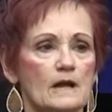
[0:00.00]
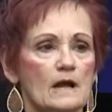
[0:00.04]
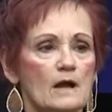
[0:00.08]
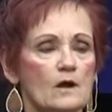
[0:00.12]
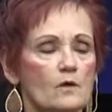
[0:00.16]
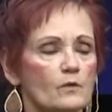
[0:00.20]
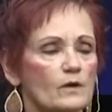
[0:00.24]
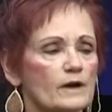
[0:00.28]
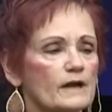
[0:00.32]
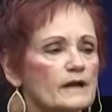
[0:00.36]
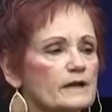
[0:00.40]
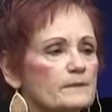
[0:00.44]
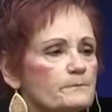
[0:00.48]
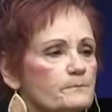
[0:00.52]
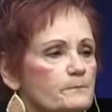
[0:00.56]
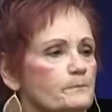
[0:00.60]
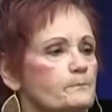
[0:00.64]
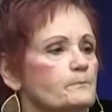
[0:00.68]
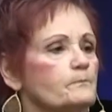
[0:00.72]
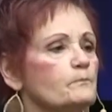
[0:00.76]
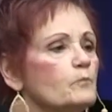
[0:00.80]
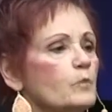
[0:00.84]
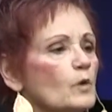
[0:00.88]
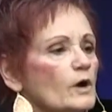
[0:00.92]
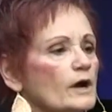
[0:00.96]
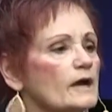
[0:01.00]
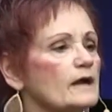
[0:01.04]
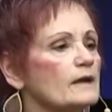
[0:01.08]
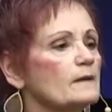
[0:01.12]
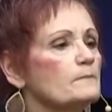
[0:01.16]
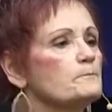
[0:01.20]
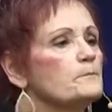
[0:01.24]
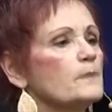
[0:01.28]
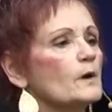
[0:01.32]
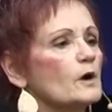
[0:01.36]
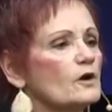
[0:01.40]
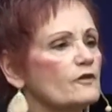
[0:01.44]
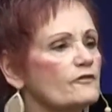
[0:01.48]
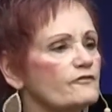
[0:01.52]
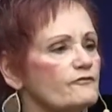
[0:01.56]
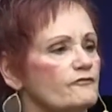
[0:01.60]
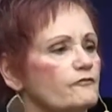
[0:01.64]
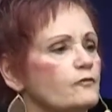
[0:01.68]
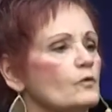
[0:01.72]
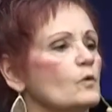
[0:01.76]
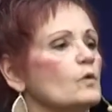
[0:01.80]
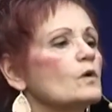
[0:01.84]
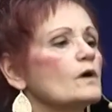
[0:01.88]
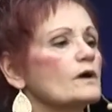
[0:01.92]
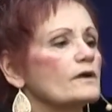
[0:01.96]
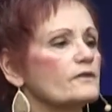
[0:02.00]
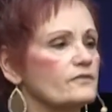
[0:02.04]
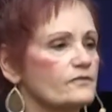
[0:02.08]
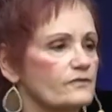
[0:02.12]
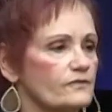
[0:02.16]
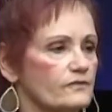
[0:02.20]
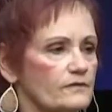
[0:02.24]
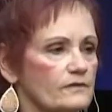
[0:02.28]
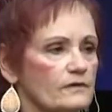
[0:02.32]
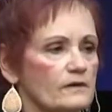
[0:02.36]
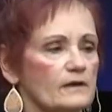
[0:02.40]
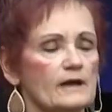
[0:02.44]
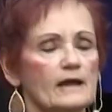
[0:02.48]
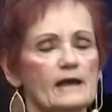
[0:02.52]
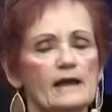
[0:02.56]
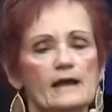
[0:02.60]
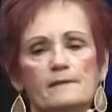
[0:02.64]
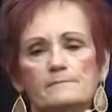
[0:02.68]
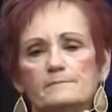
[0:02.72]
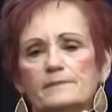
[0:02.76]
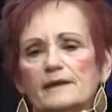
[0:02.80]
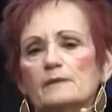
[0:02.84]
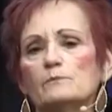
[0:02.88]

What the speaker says: We're going to birth forth and be